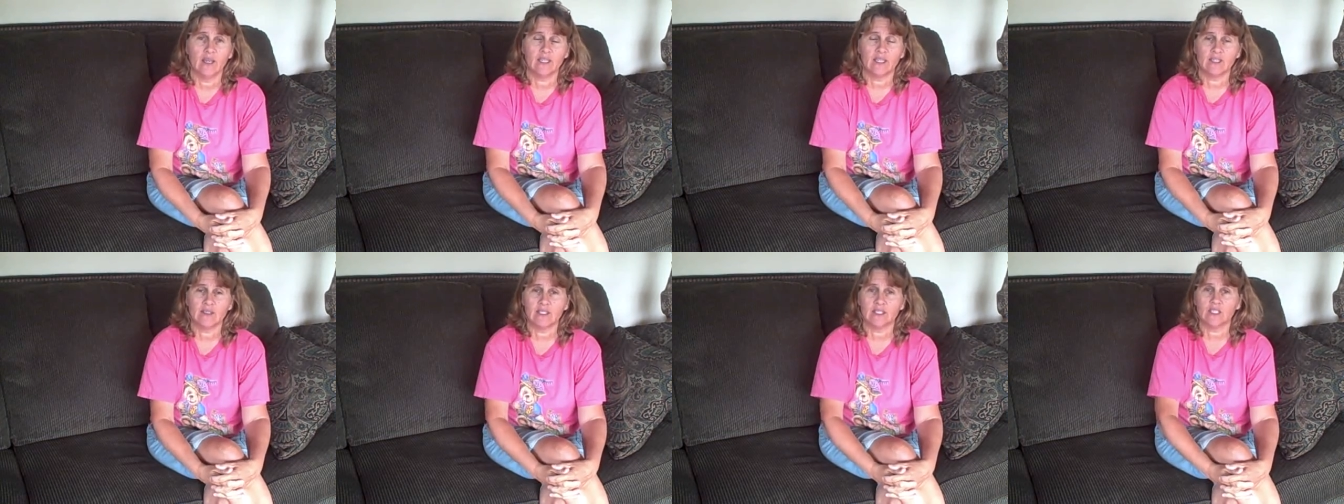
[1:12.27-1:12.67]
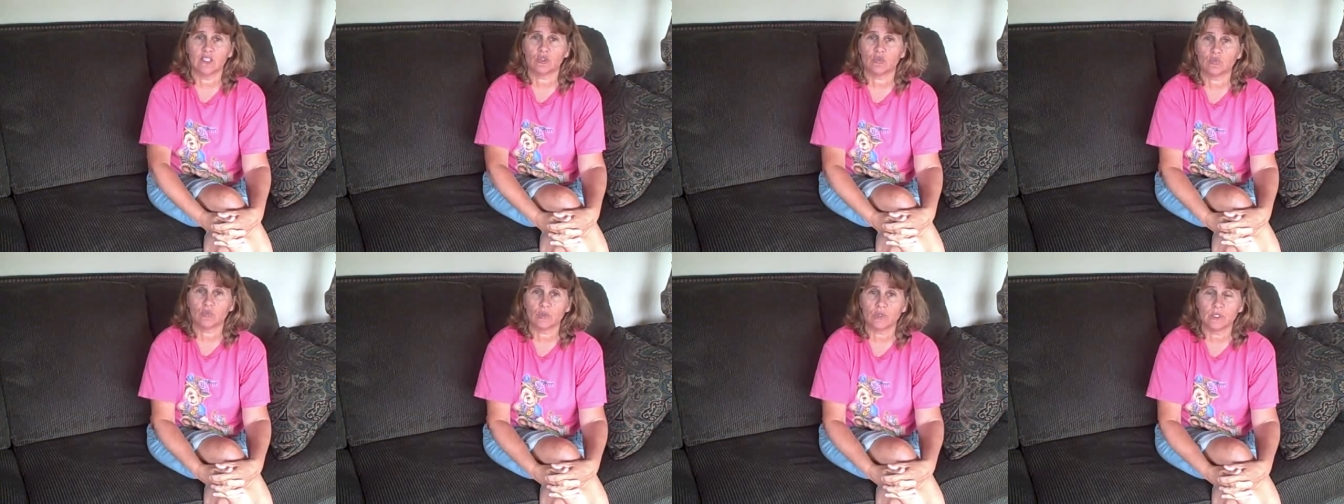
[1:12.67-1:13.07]
And I think
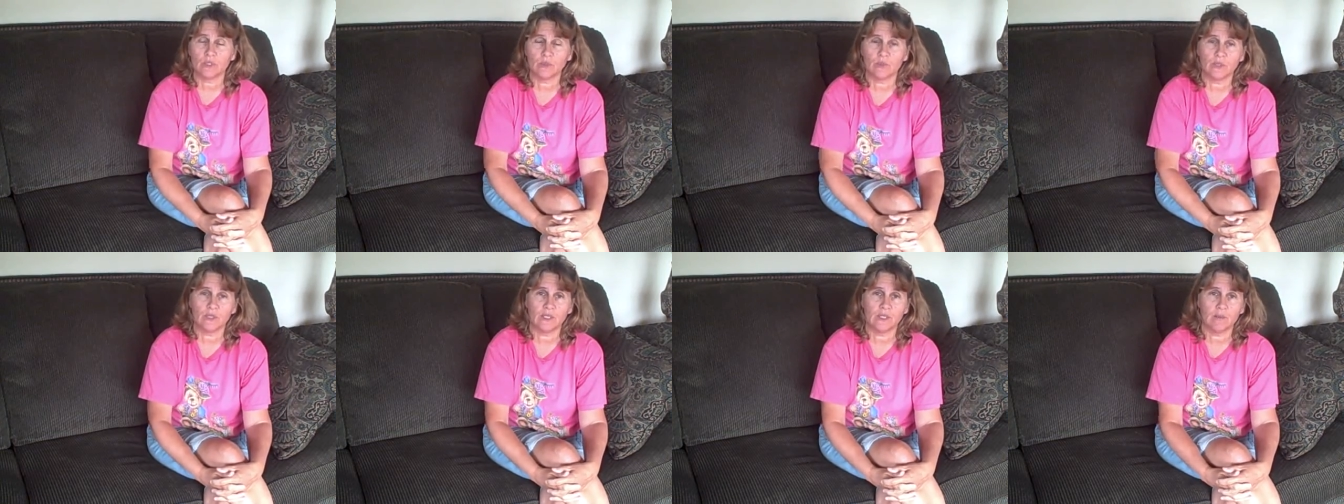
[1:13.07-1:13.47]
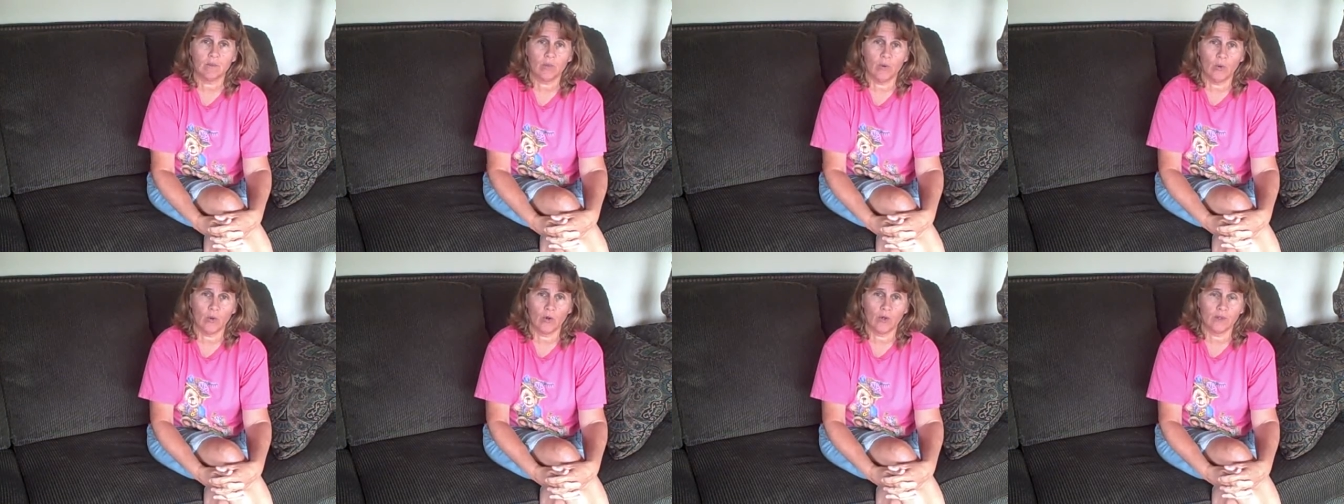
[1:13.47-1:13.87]
that's really, really
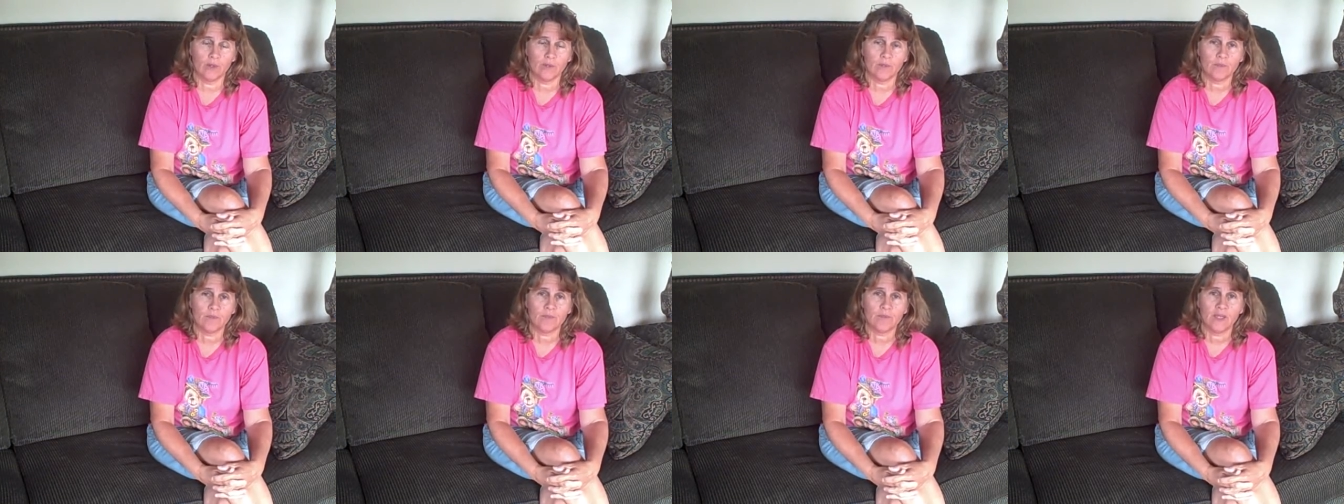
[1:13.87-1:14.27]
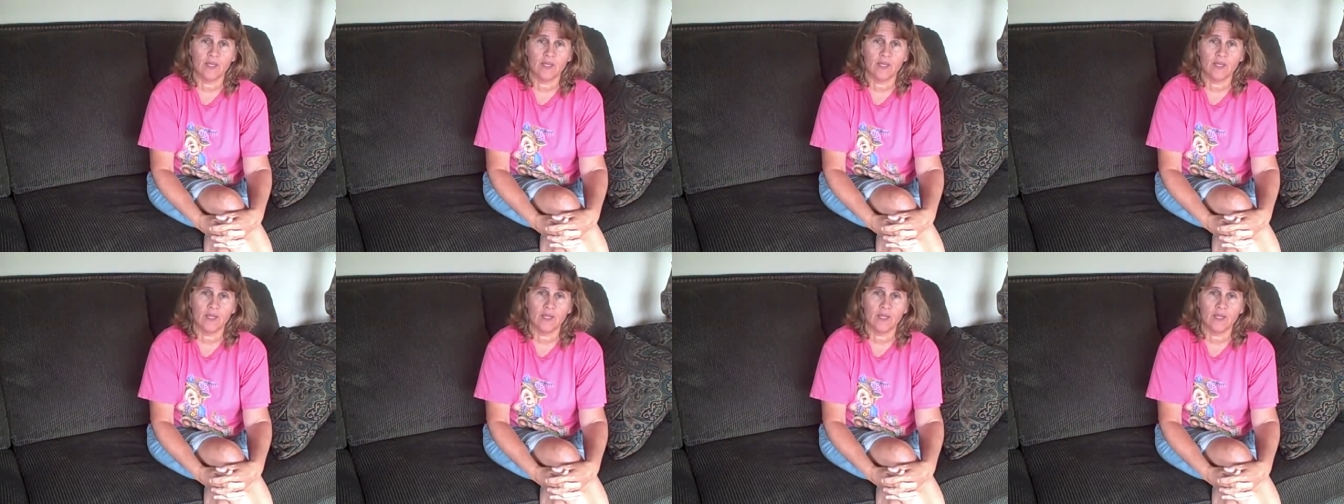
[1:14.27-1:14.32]
important.